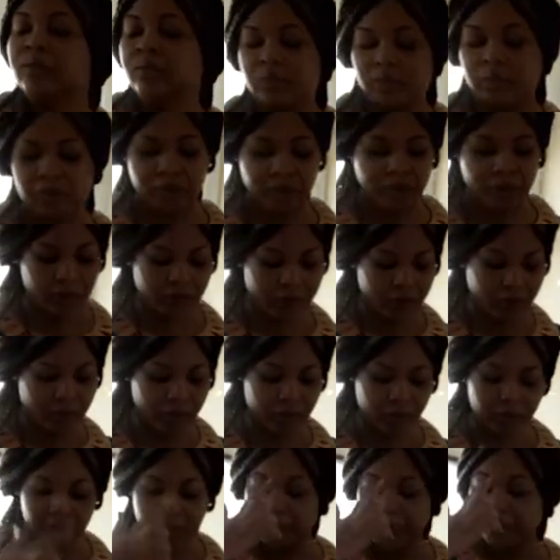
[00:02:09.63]

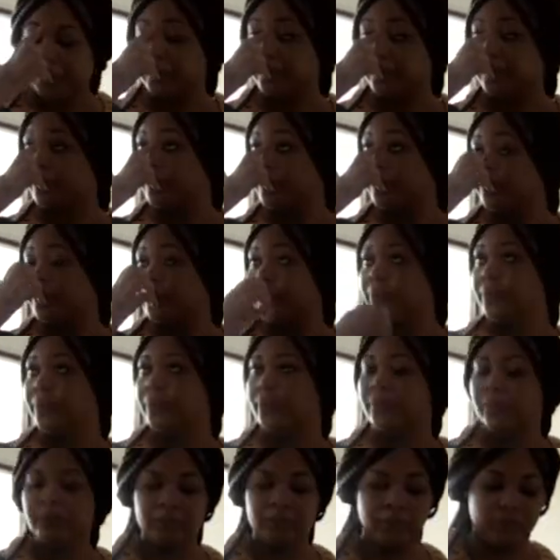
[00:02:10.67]

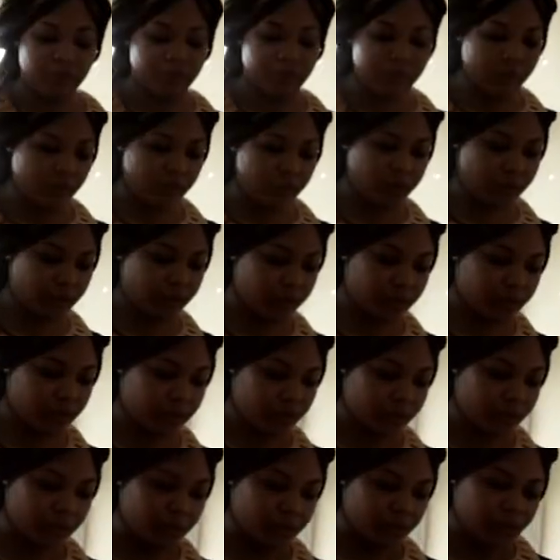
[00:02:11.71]

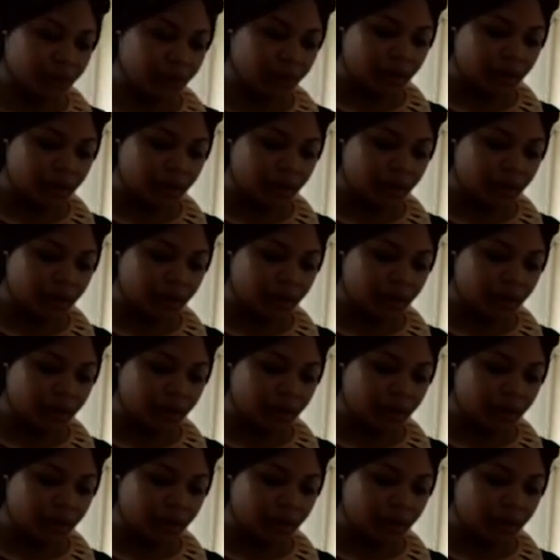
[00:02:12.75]
No one is speaking in this clip.